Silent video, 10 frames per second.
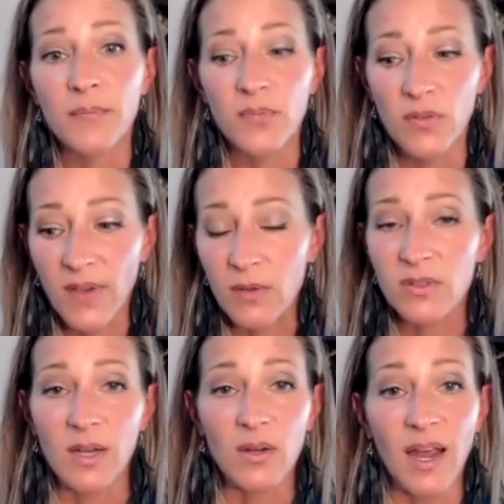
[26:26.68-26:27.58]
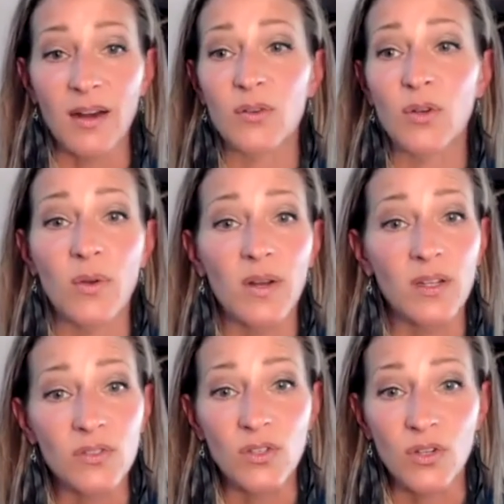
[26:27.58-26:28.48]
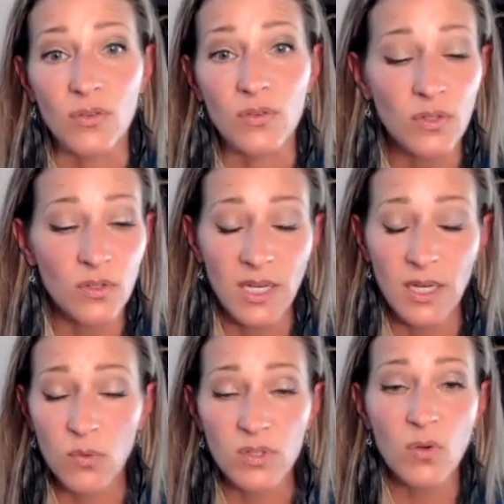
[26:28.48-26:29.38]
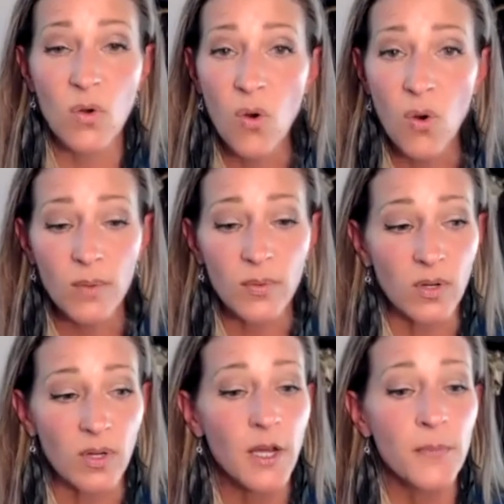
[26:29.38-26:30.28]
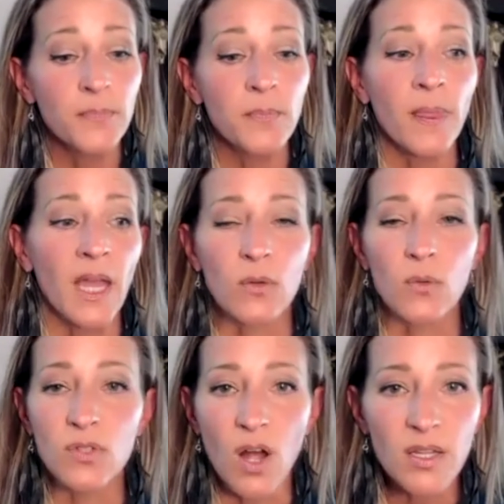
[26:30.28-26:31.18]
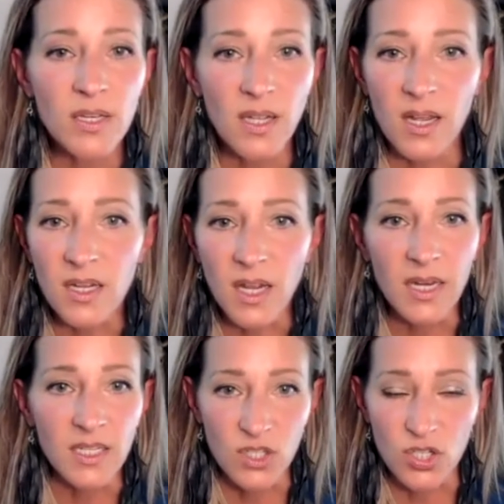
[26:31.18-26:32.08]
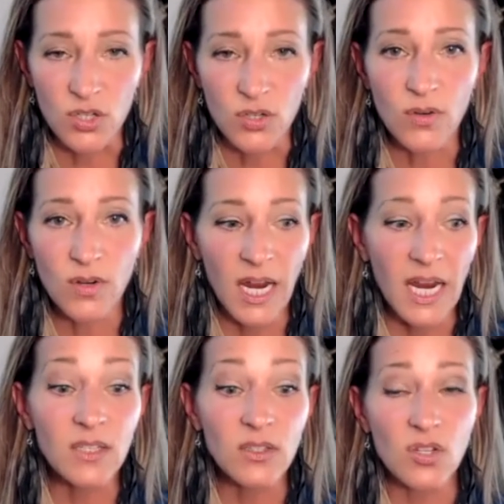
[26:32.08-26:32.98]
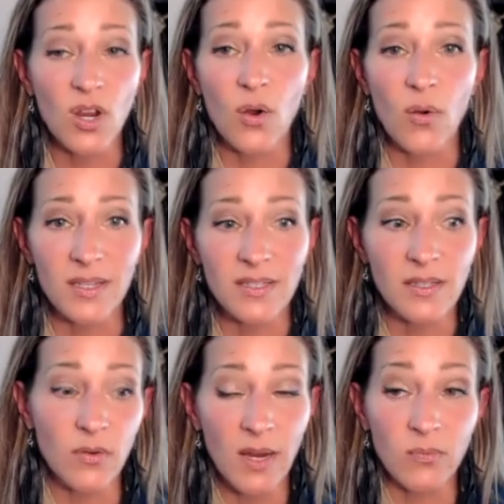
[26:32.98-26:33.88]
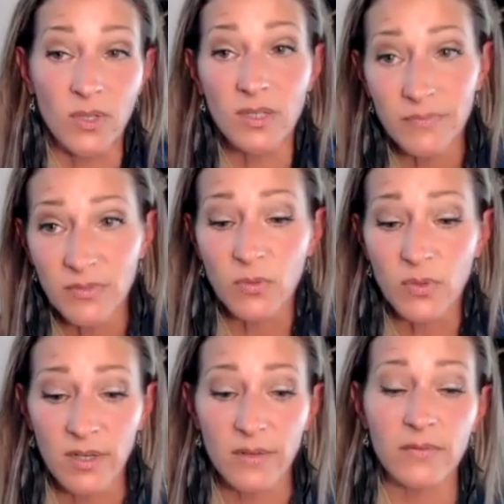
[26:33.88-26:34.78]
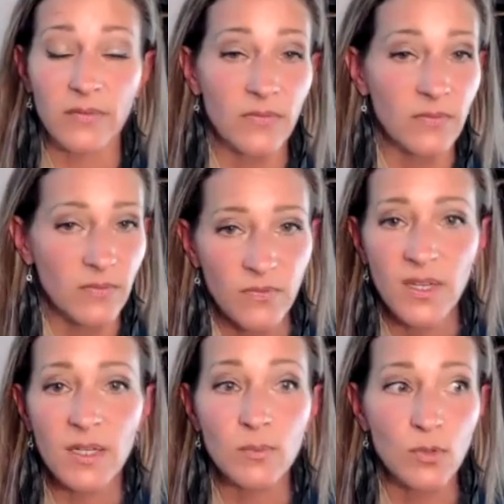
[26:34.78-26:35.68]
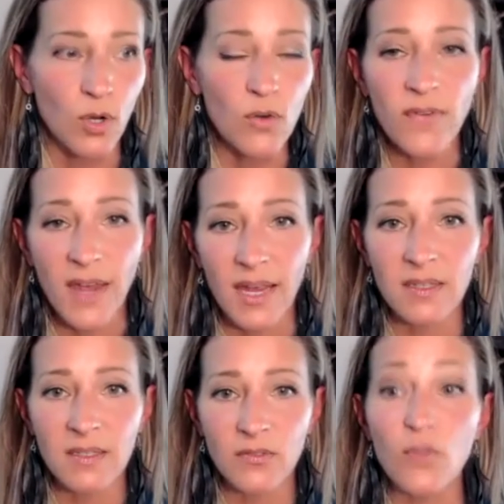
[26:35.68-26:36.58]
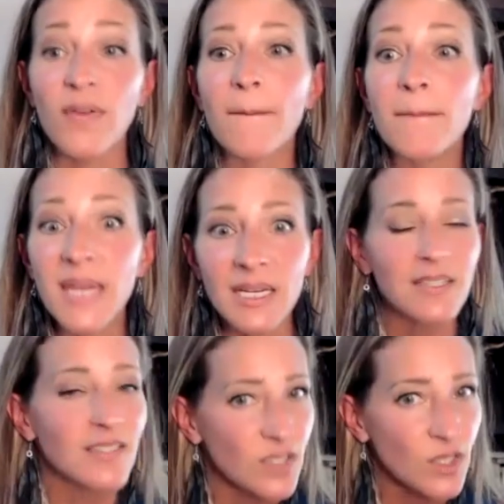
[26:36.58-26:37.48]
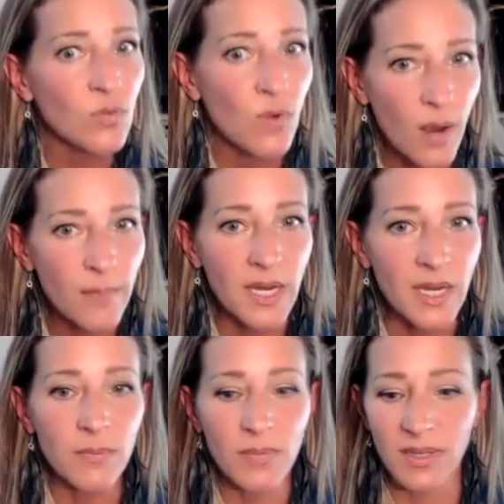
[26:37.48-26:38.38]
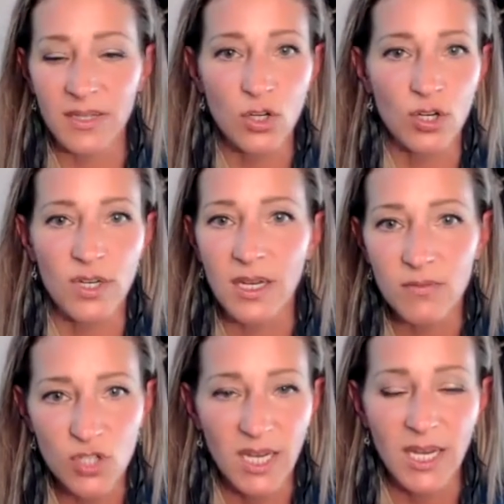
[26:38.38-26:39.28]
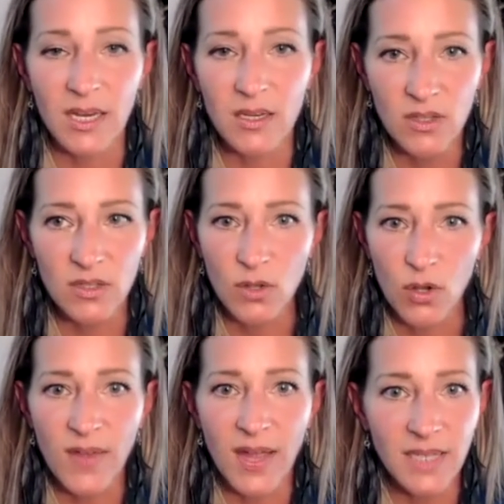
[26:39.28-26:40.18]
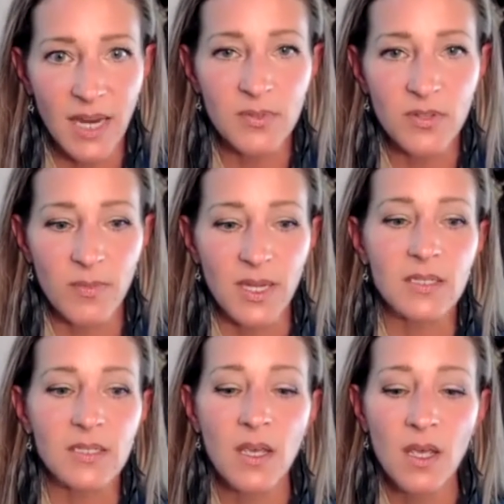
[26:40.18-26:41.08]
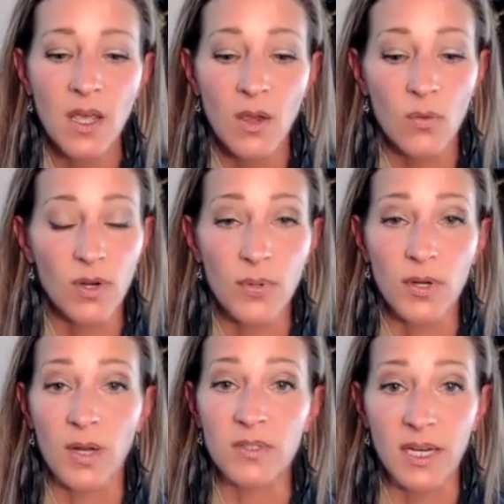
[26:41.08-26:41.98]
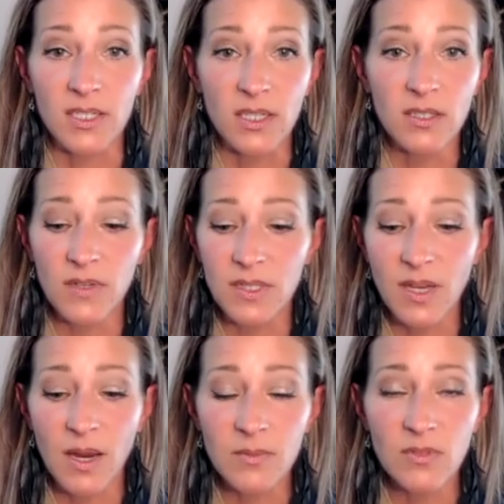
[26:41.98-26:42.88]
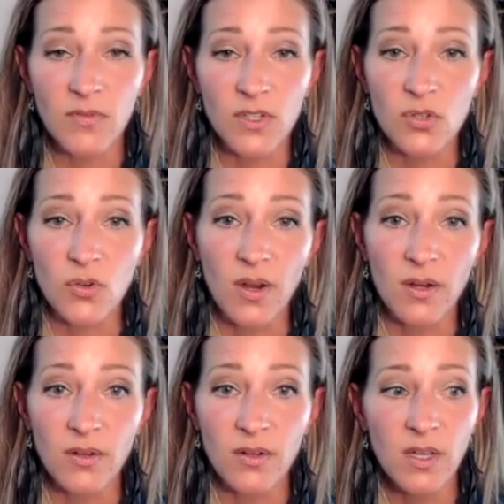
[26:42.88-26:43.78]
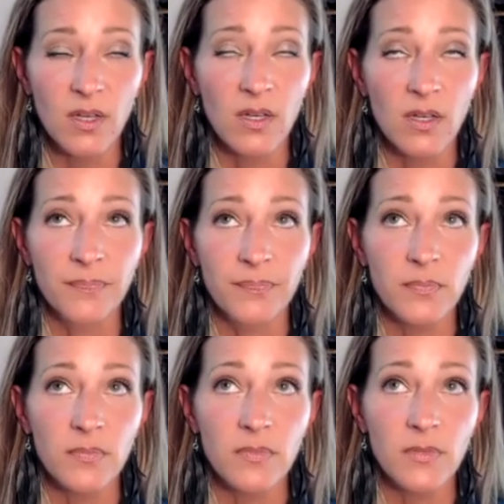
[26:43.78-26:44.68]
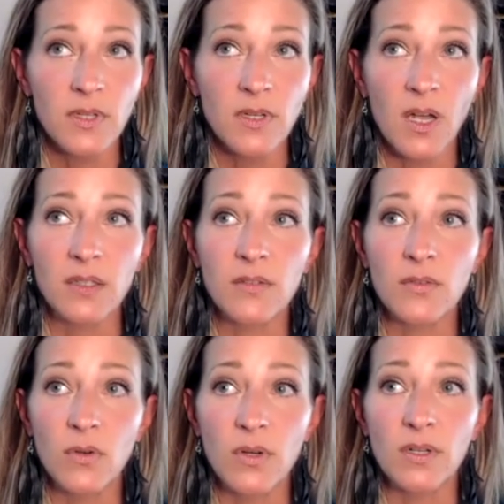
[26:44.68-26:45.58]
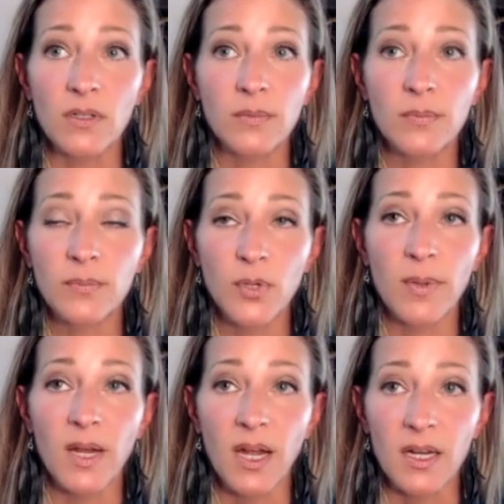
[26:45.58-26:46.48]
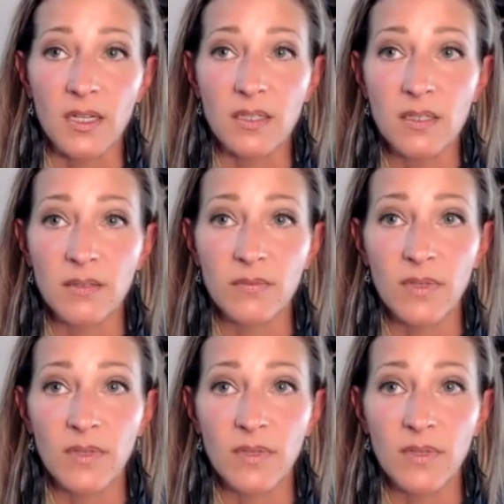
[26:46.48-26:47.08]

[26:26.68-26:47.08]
The vet was like, I don't know what else to do. It was horrible. And it was all a gut issue. And so I said, okay, well, we're going to feed them low fat meat, still raw meat, but like turkey, chicken, these low fat types of meat. We're going to put on digestive enzymes, fish oil, cod liver oil, probiotics.